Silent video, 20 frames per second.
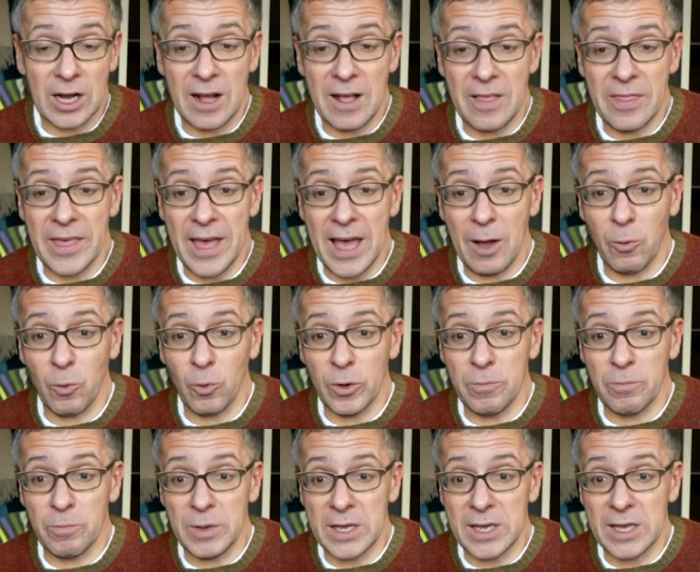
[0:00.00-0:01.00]
That
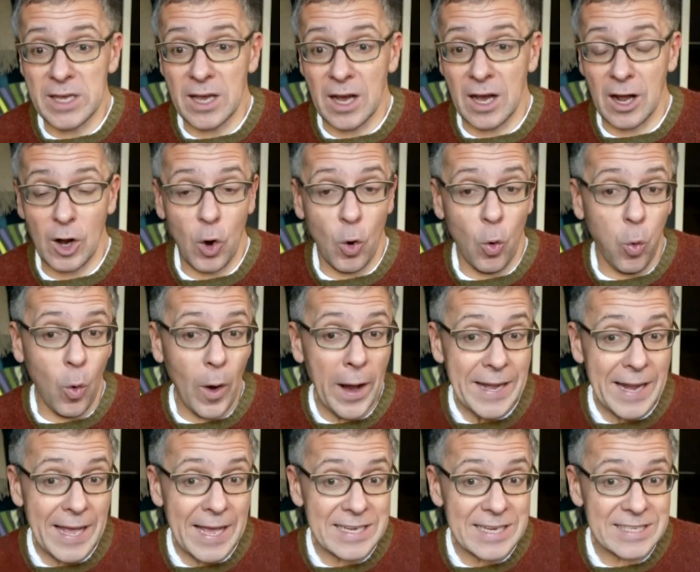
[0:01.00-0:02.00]
would be
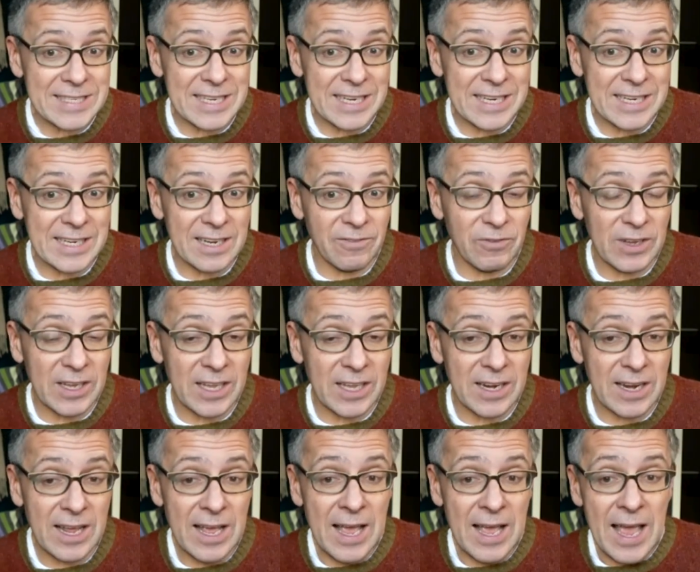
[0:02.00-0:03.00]
quite a
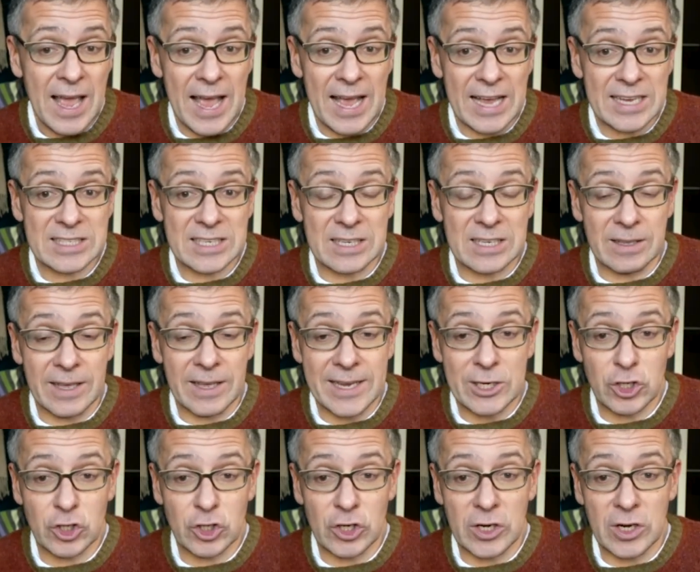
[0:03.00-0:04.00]
significant
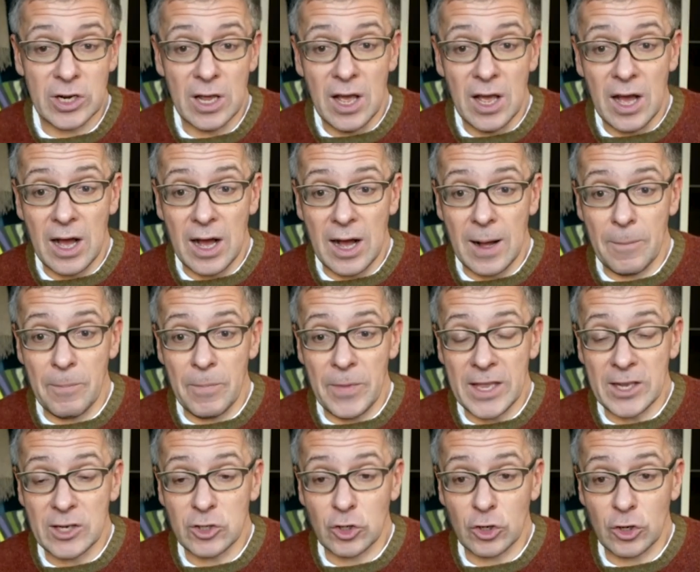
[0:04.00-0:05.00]
escalation
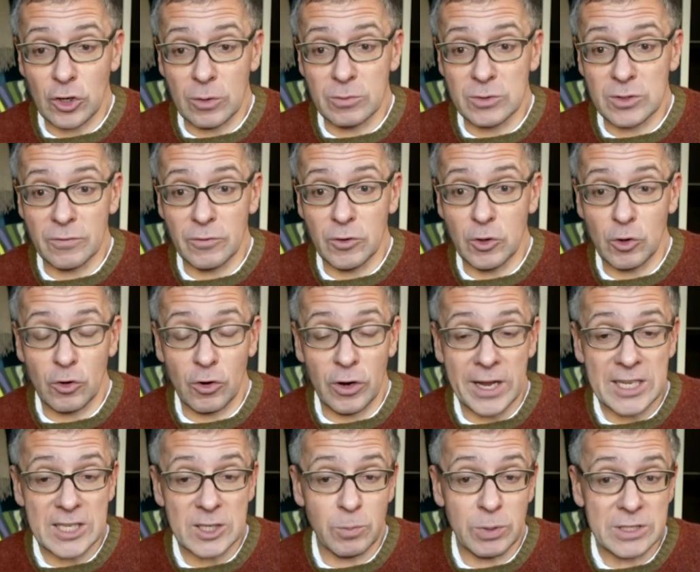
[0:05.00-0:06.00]
in terms of
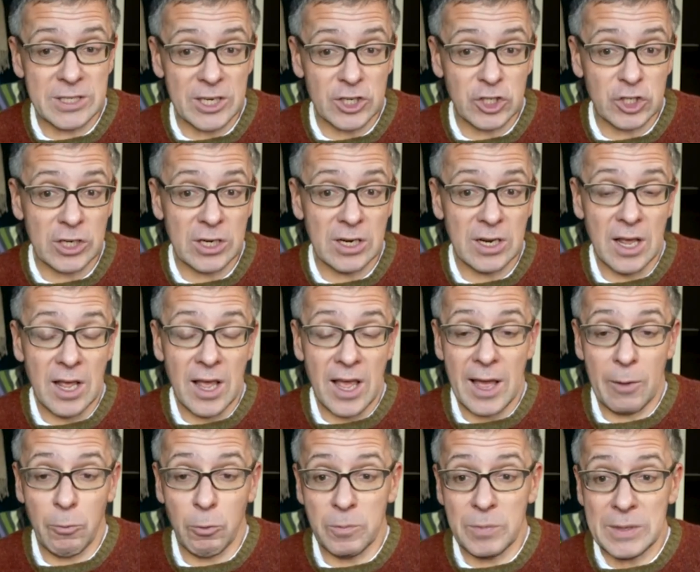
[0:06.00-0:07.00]
Ukraine's position
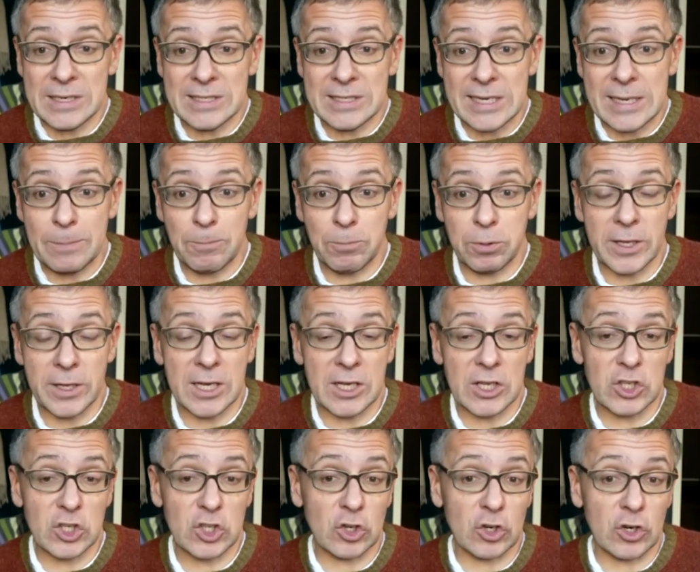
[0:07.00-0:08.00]
and would be deeply
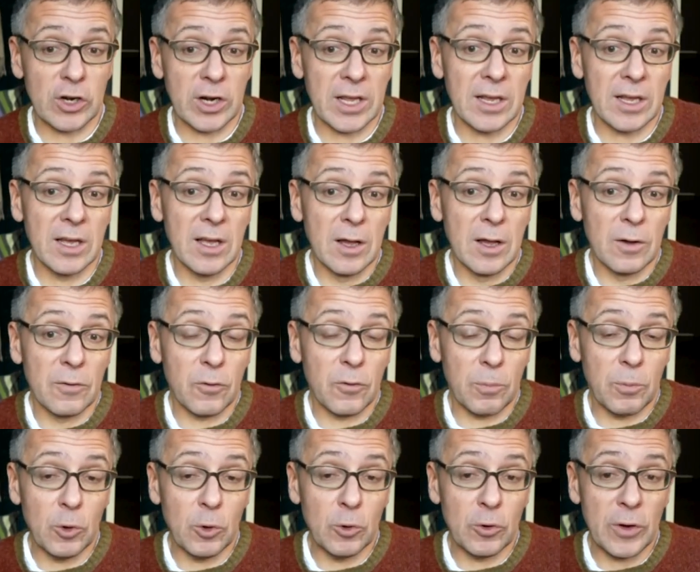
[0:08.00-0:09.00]
concerning
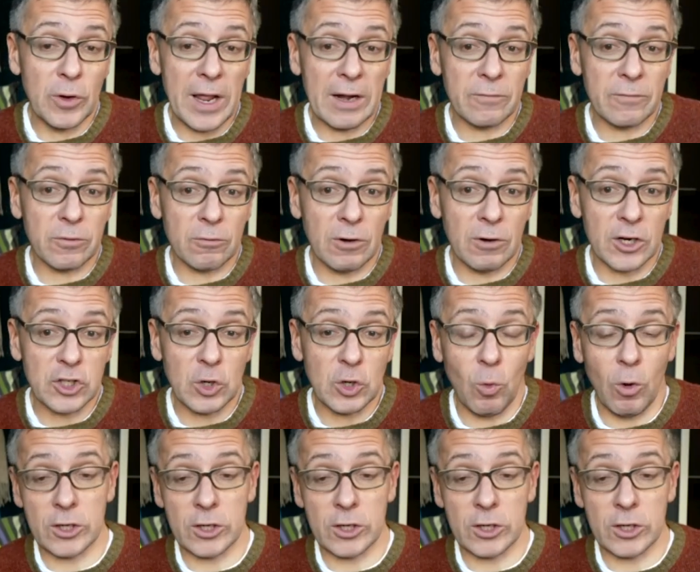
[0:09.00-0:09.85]
for Putin and for Russia.